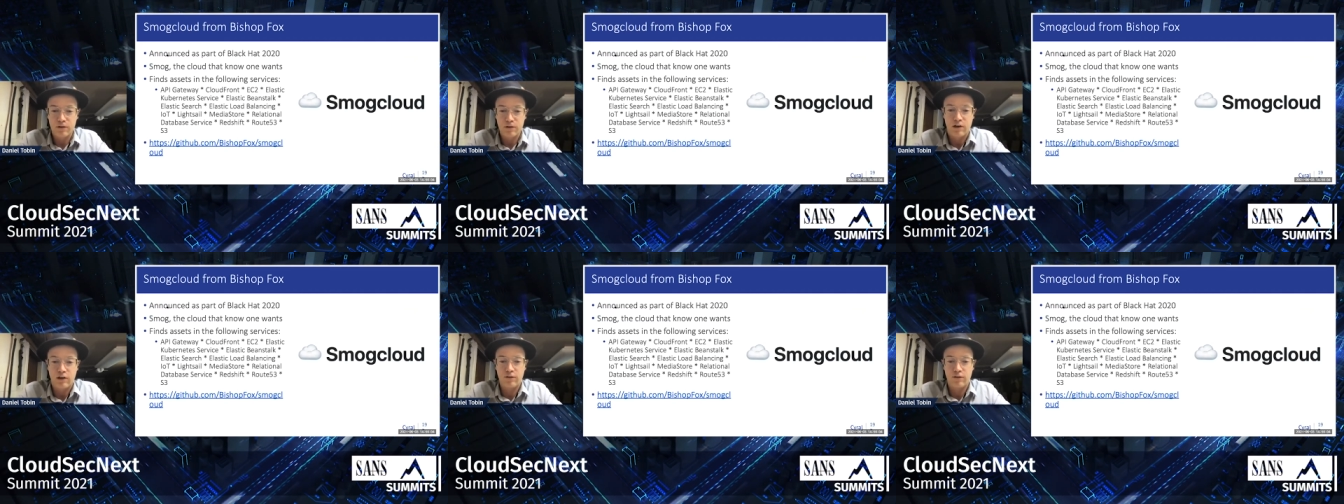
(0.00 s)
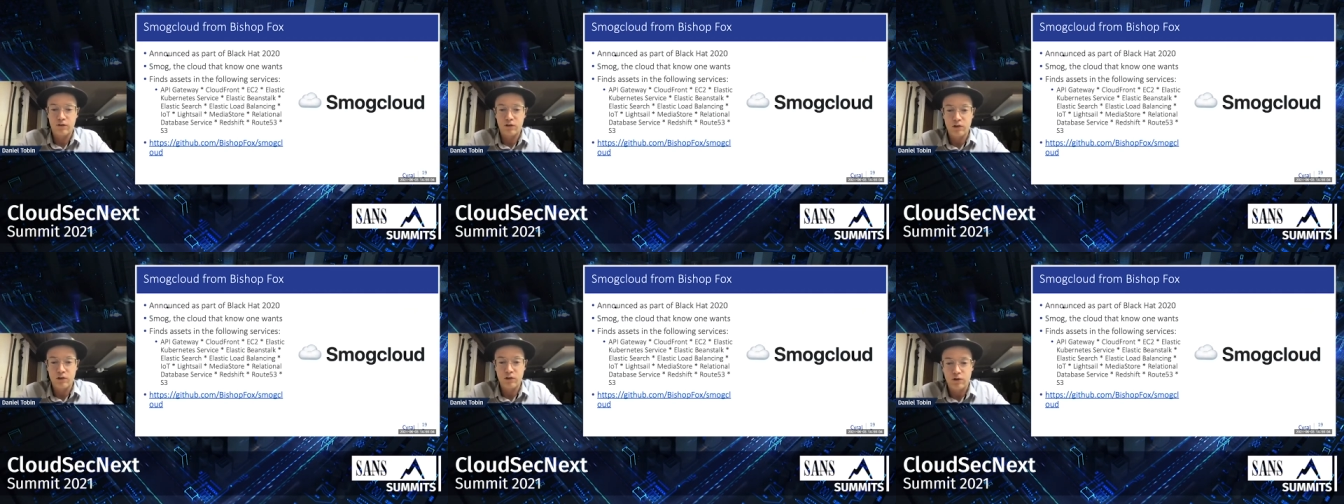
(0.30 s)

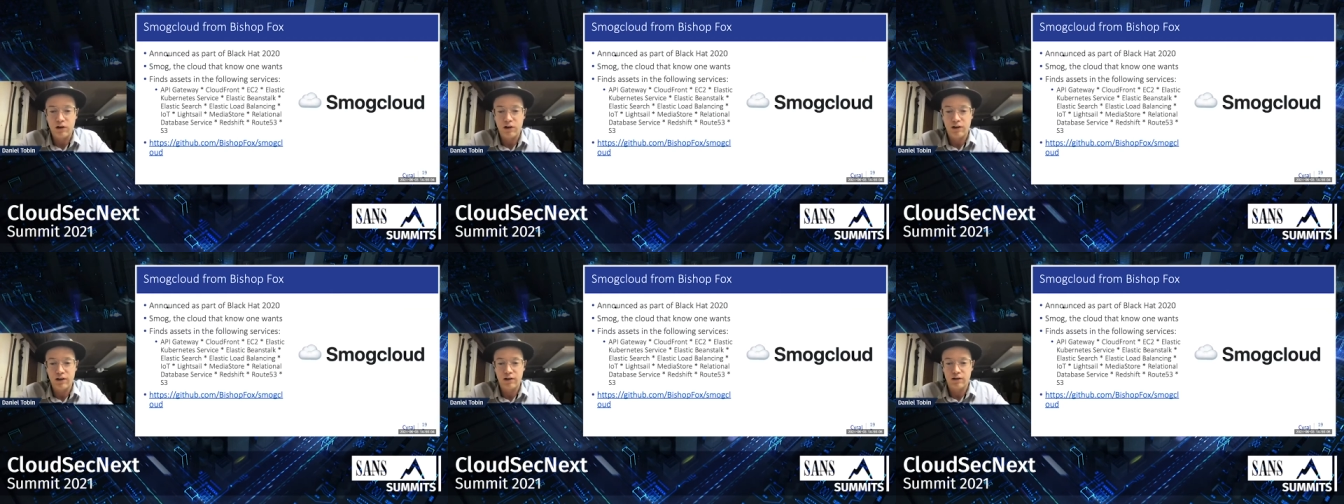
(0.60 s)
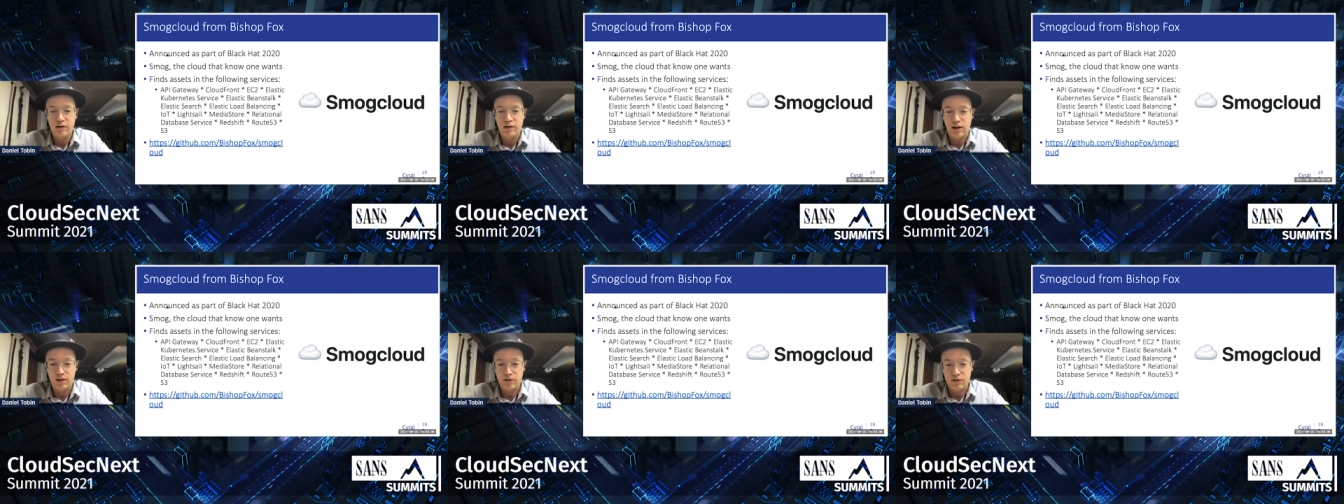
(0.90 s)
inventory the
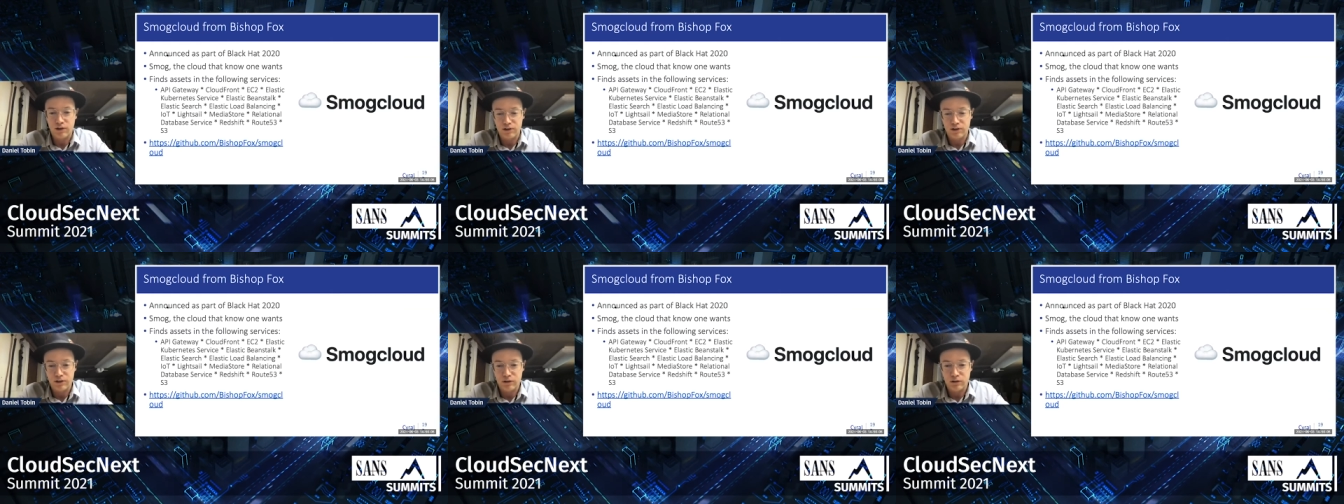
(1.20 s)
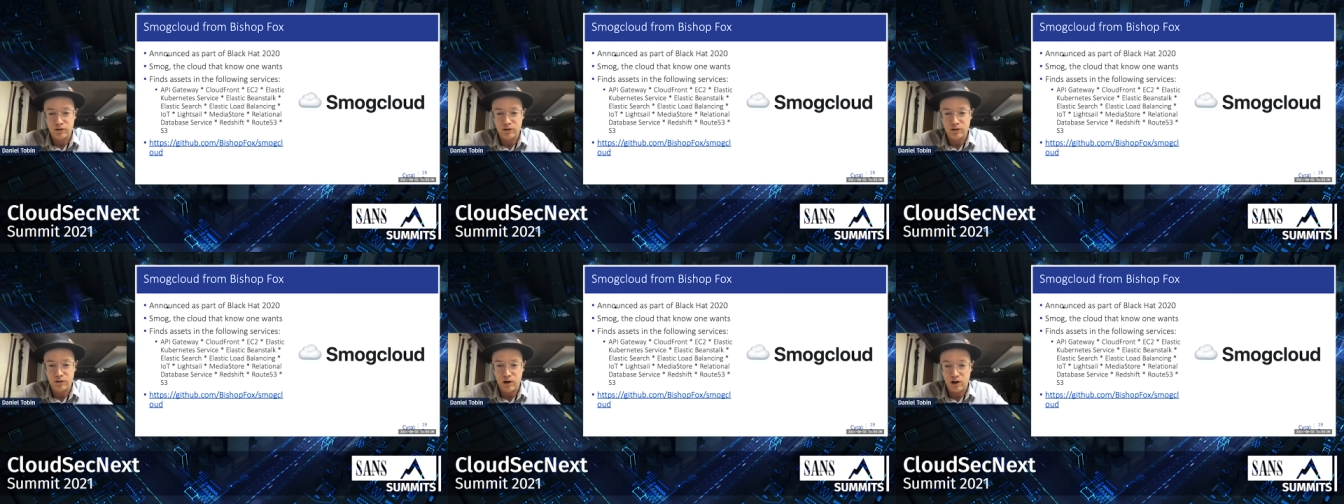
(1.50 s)
cloud that no
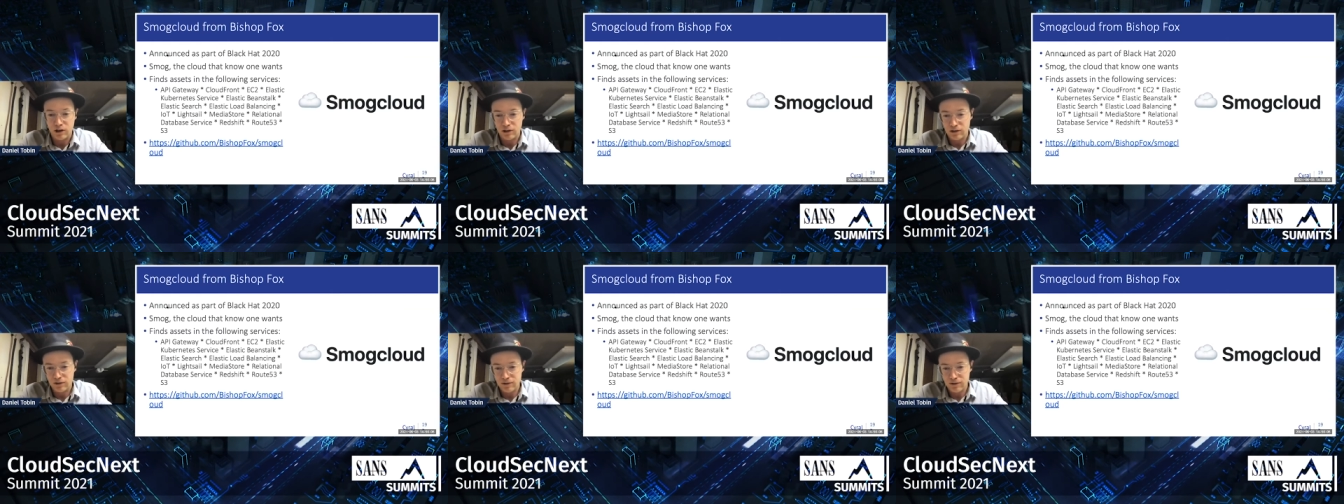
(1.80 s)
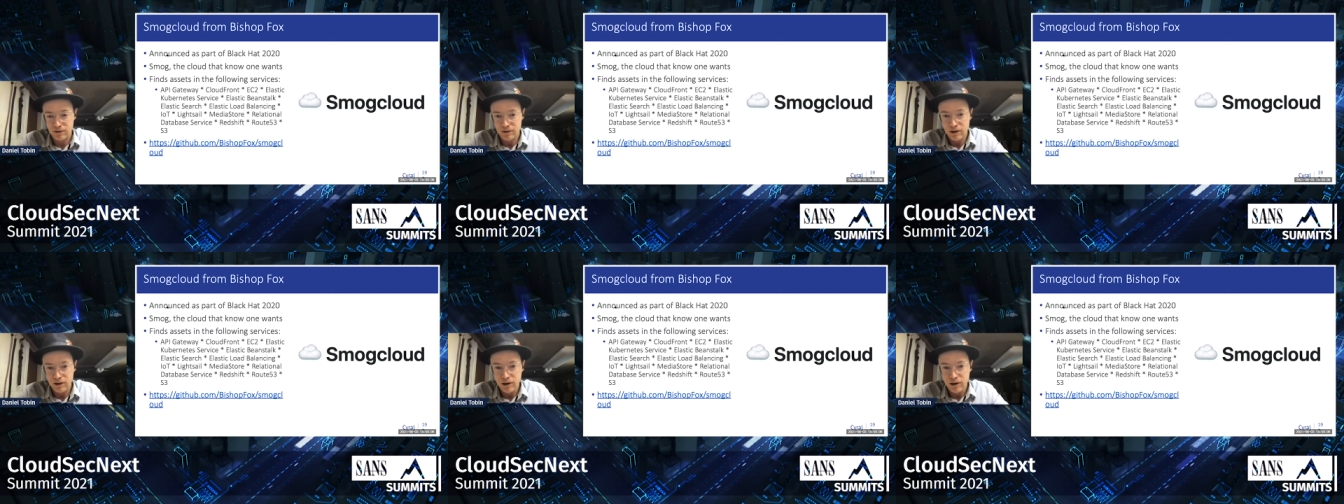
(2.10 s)
one wants.